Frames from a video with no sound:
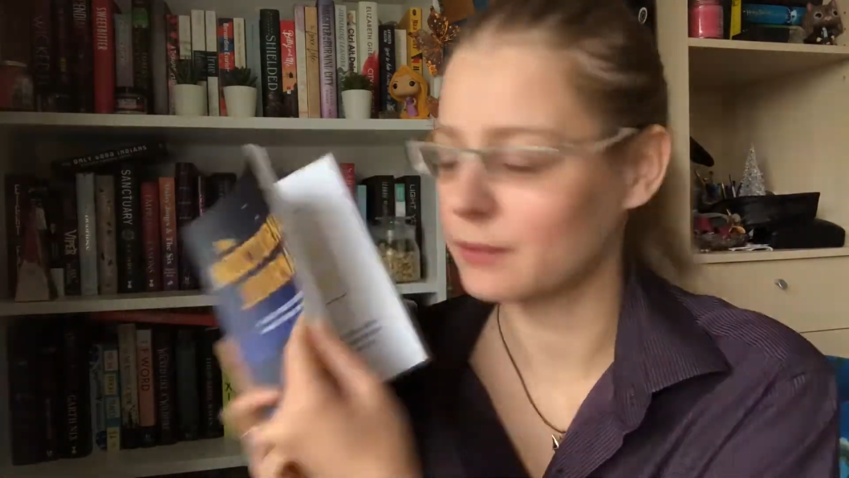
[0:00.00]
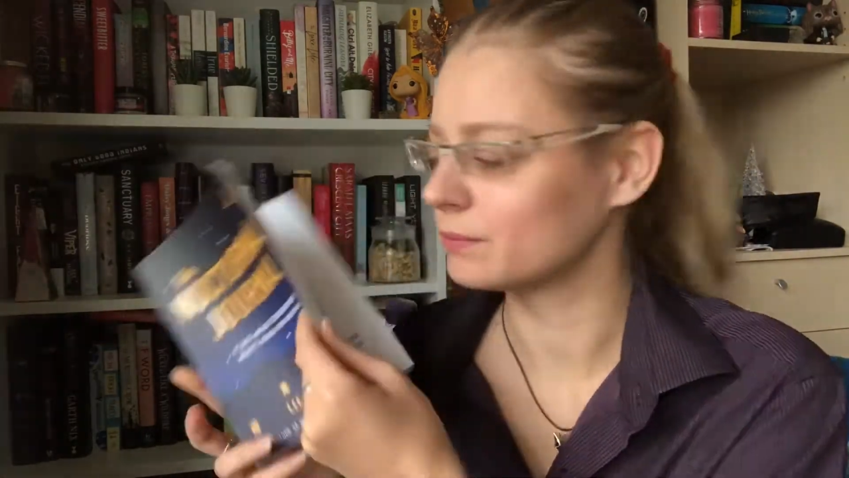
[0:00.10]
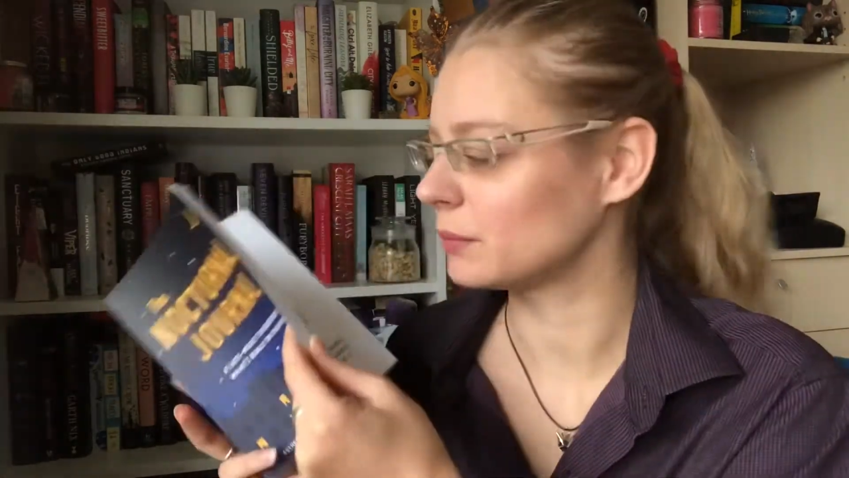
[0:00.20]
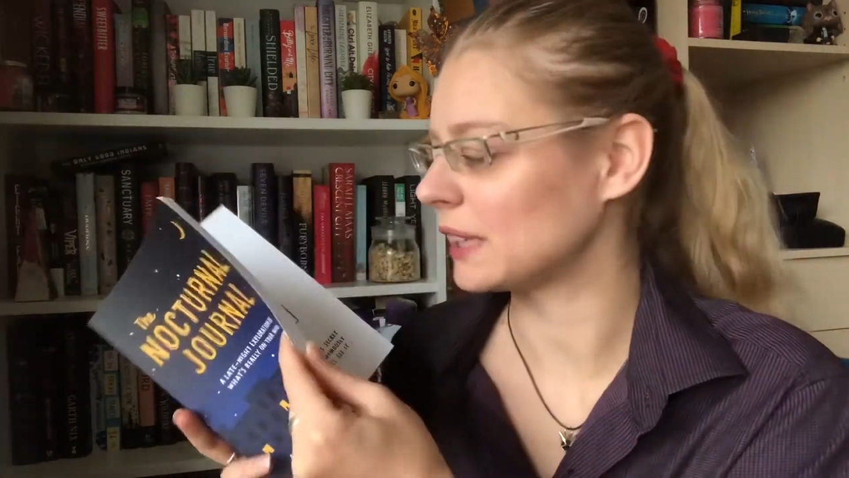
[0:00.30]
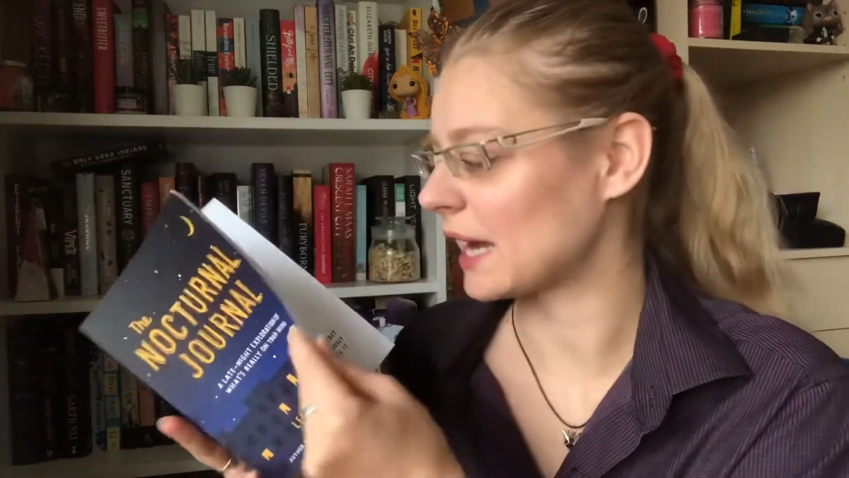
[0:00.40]

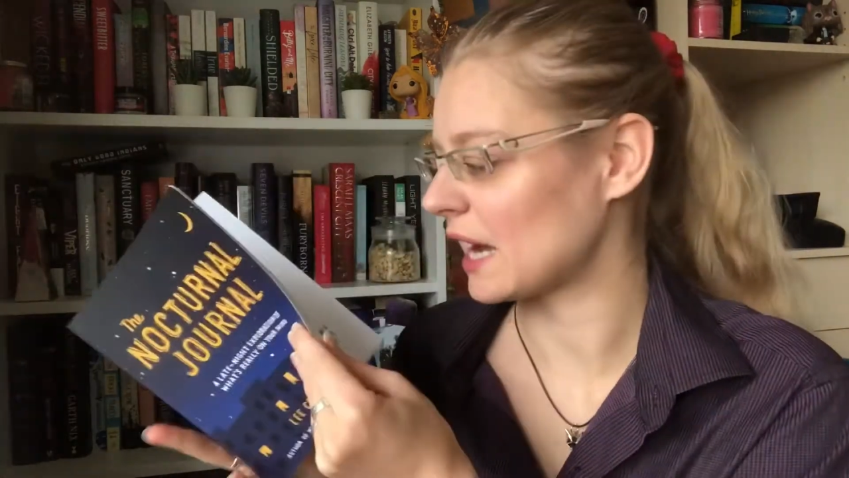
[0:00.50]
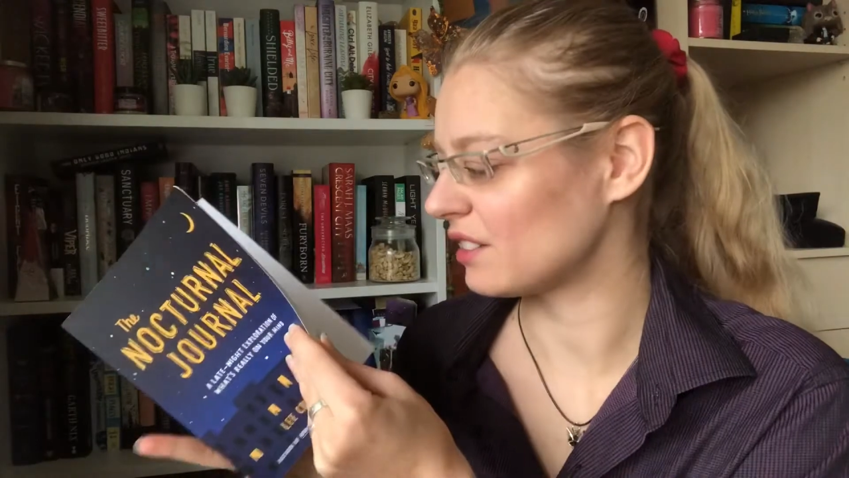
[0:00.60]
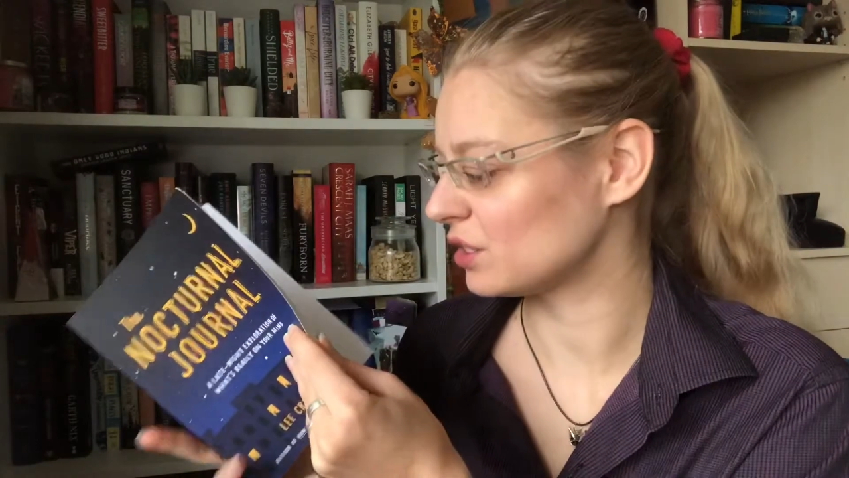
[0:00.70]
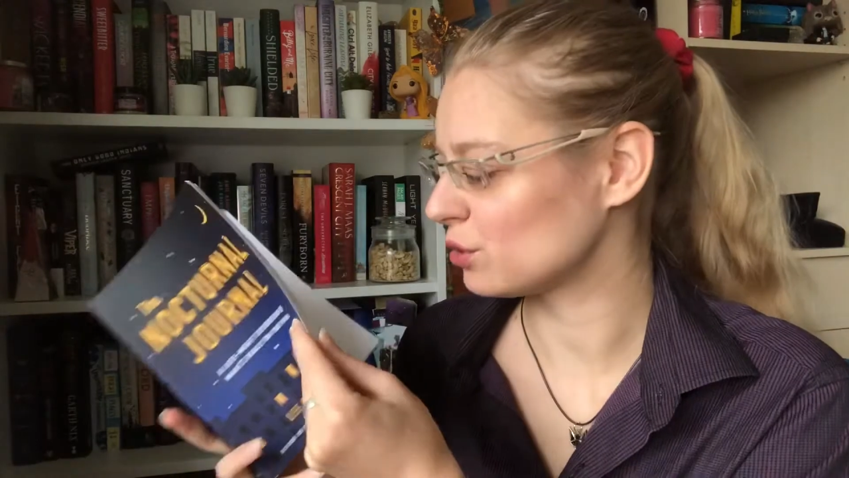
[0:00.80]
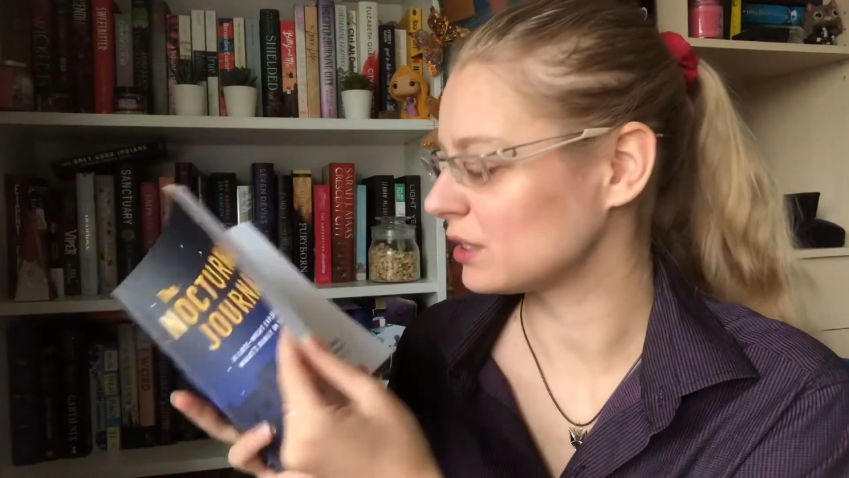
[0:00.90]
but I
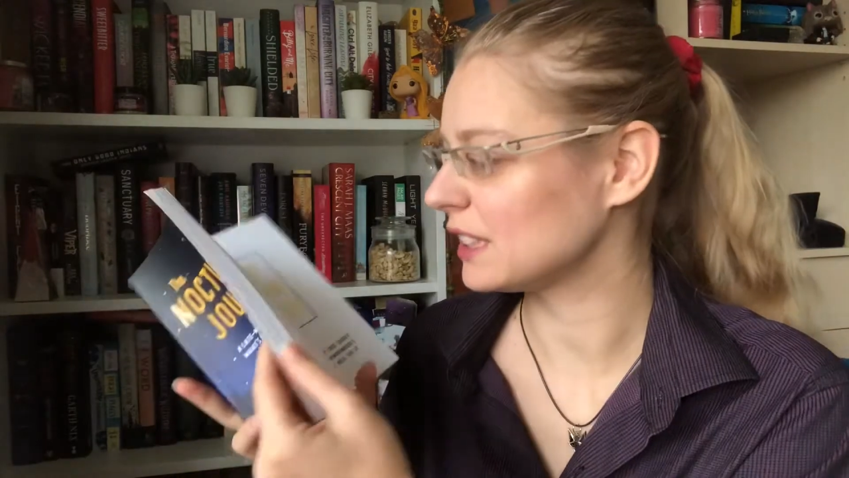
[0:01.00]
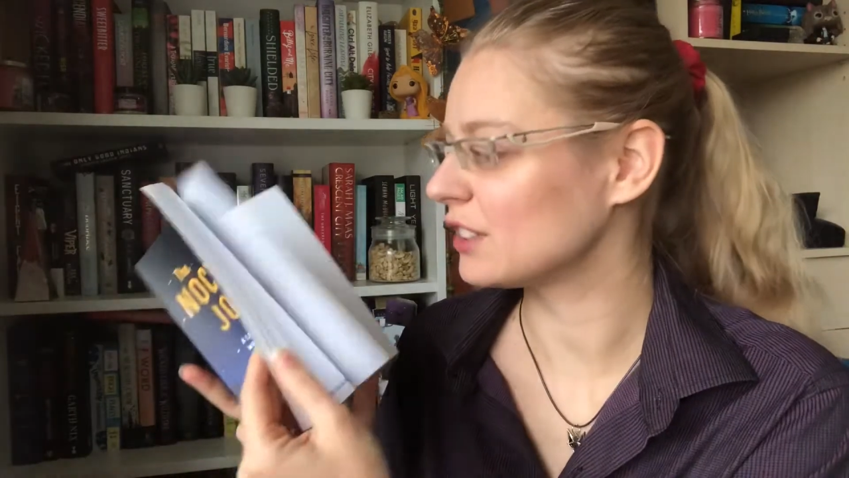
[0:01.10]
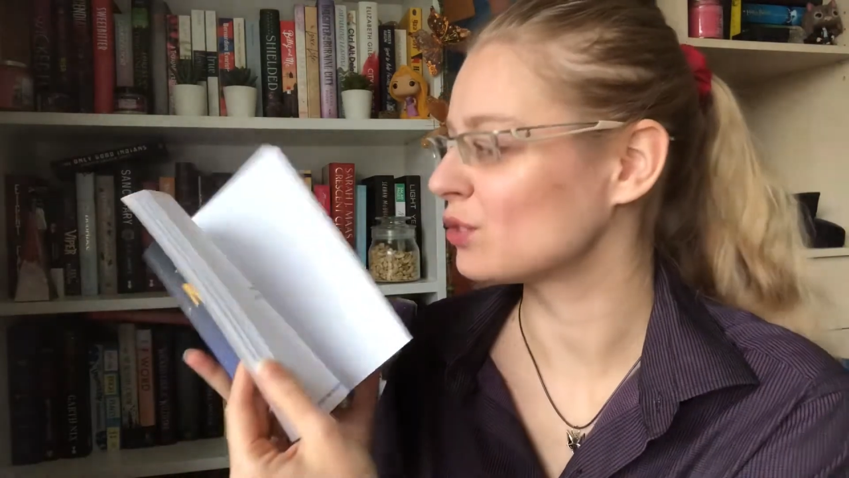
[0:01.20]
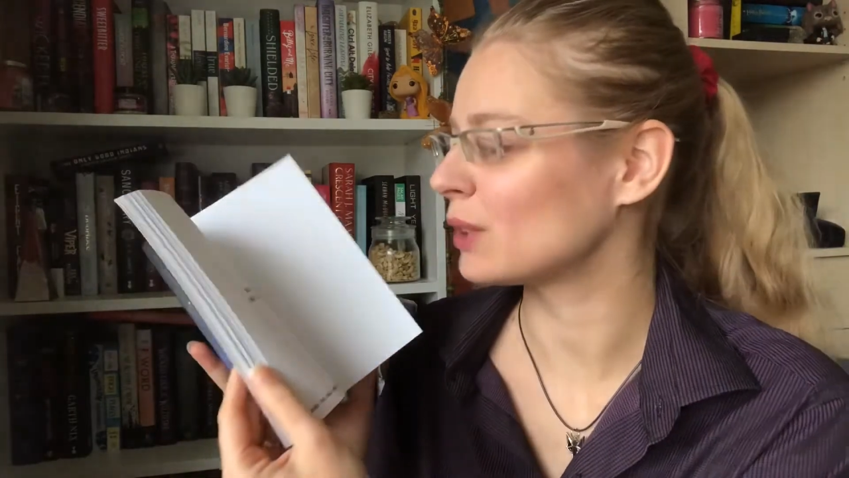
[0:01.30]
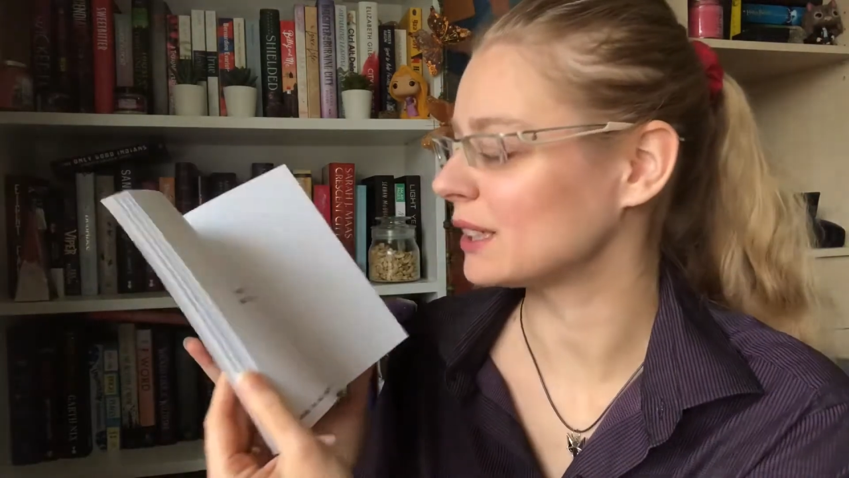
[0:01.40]
haven't really
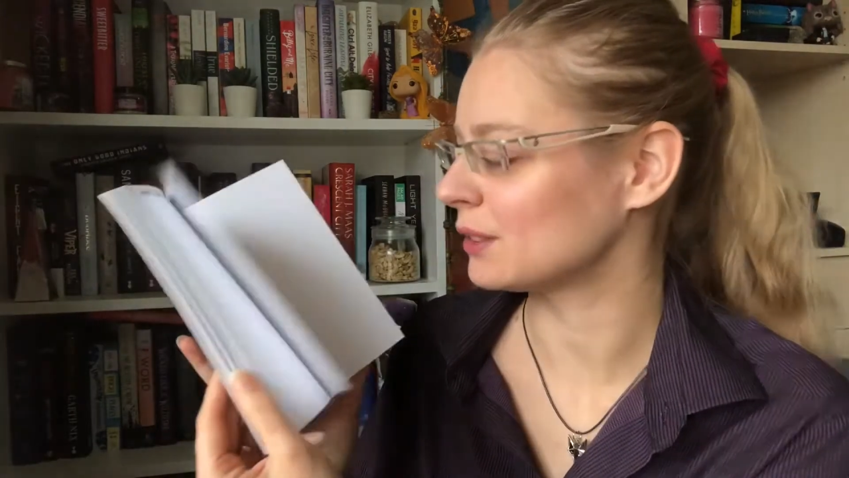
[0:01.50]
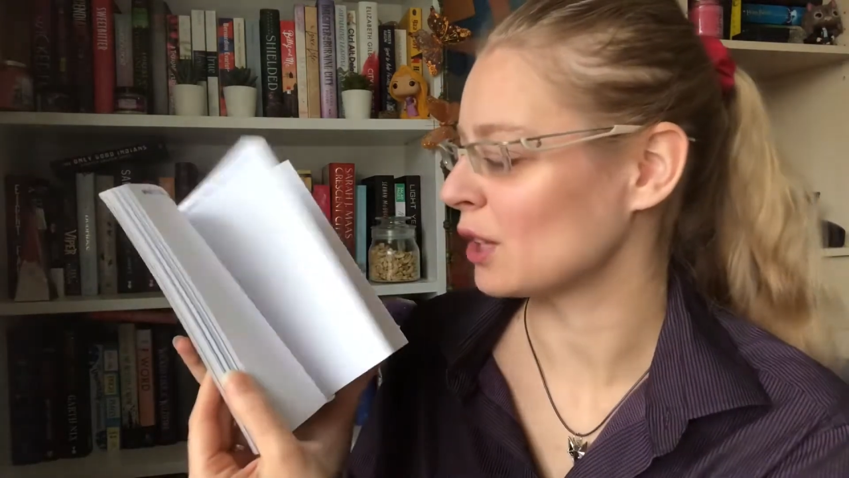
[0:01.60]
read